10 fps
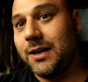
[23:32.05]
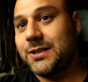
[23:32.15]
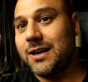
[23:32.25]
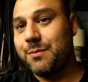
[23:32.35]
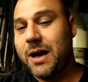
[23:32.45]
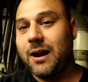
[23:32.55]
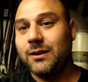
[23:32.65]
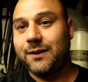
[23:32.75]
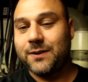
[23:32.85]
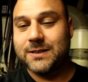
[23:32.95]
Check him out.
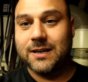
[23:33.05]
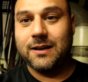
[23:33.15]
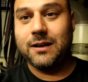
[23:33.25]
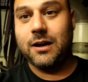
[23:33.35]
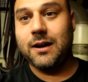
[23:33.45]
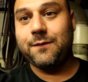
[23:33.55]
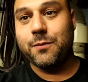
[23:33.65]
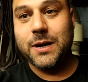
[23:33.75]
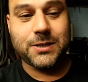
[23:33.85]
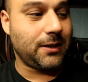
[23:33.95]
I'll leave his
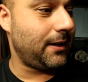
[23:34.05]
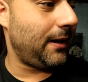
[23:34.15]
information